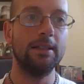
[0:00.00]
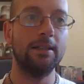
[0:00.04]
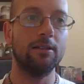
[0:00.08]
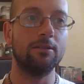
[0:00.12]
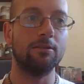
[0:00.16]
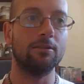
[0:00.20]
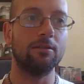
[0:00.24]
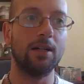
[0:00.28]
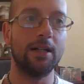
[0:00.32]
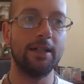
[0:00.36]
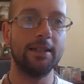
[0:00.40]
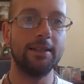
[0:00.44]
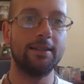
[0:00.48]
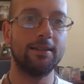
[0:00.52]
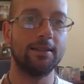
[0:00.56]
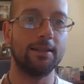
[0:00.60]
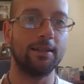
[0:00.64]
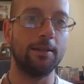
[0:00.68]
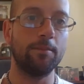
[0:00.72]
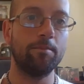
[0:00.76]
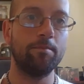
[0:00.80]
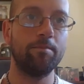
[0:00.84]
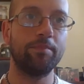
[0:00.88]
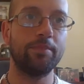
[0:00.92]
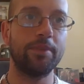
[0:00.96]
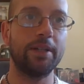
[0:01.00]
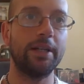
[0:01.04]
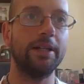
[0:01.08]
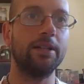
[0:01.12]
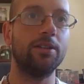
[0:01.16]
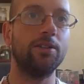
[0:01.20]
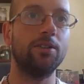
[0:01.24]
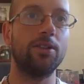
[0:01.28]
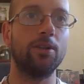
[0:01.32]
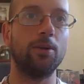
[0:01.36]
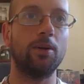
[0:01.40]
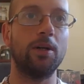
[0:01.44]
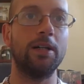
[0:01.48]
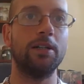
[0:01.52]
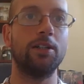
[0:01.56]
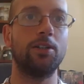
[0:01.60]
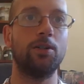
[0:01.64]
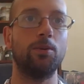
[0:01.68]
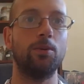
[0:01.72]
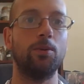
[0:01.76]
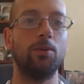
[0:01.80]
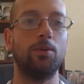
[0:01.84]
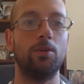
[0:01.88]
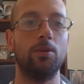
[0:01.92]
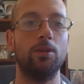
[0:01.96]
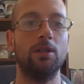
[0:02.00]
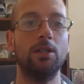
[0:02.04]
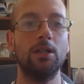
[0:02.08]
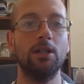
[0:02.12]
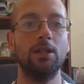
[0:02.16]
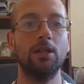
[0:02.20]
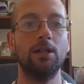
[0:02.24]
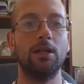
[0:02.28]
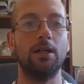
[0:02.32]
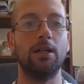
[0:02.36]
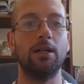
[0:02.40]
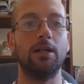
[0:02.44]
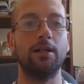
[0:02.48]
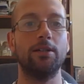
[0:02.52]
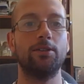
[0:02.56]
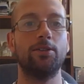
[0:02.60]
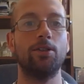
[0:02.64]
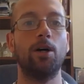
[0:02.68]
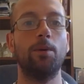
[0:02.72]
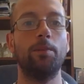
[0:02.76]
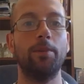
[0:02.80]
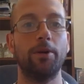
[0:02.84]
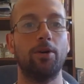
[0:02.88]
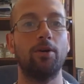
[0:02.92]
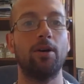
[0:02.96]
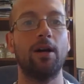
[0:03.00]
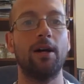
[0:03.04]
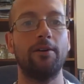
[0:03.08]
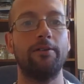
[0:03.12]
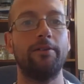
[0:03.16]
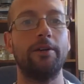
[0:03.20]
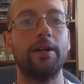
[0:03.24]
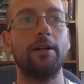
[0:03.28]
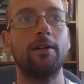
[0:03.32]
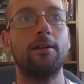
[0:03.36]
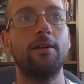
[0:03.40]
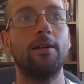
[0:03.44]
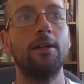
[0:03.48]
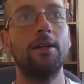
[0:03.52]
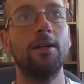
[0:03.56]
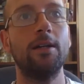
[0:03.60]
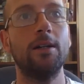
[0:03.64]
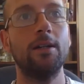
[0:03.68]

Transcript: writing into actual topographic